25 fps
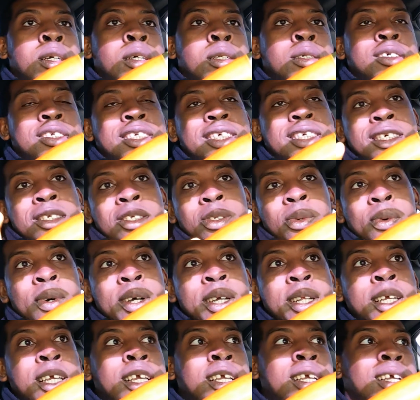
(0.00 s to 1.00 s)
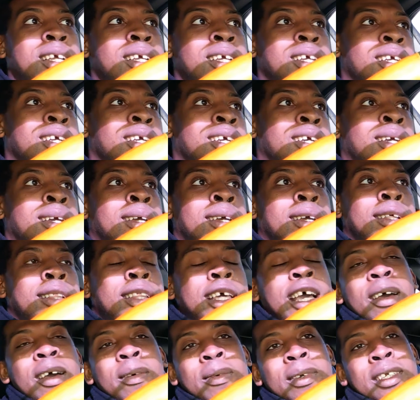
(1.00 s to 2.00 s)
The C20,
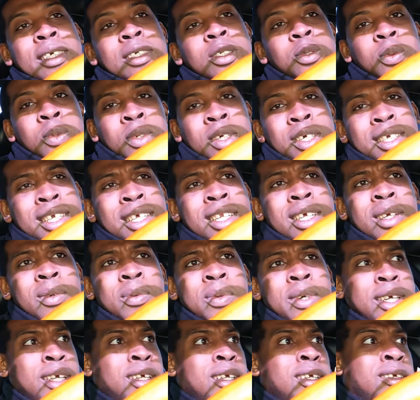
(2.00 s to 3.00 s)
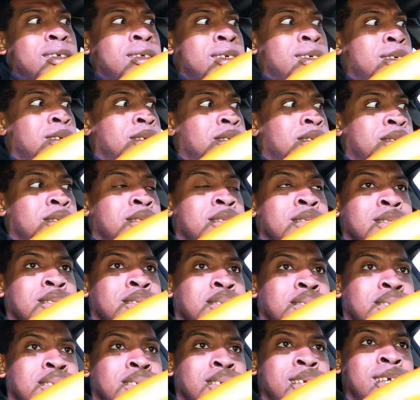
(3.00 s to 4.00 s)
that one needs work anyway.
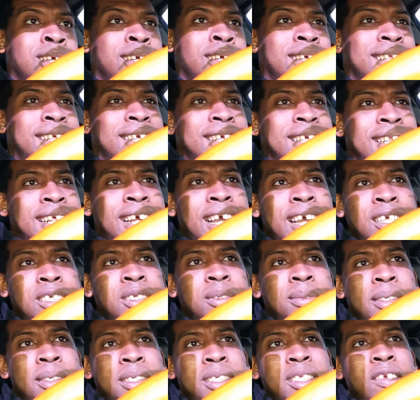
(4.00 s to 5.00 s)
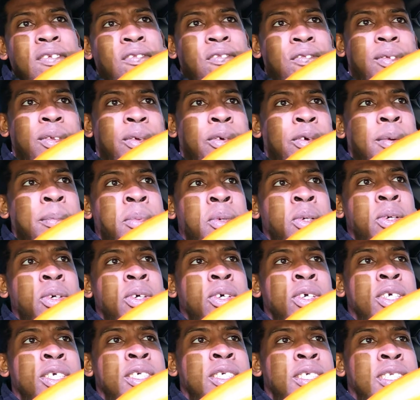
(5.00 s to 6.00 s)
And it has rusty
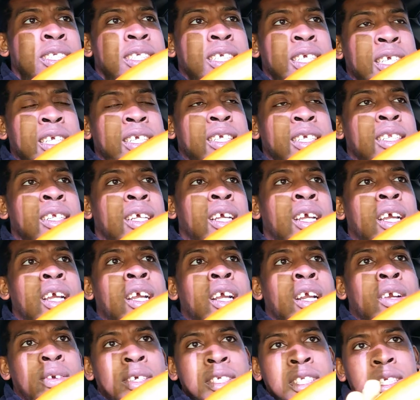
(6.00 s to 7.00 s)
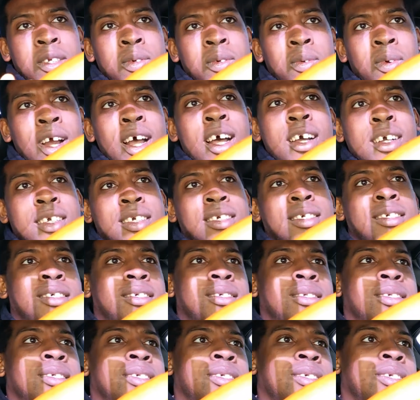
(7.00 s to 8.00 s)
floorboards and rusty
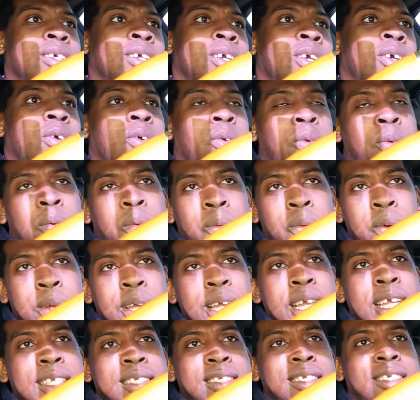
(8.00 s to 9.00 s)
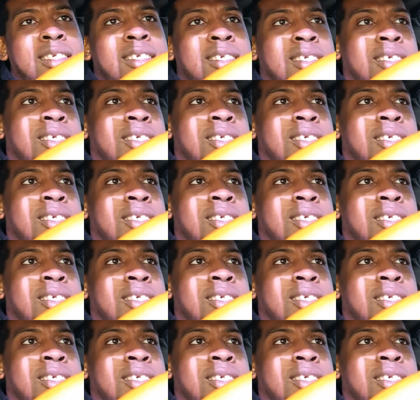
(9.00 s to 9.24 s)
rockers, which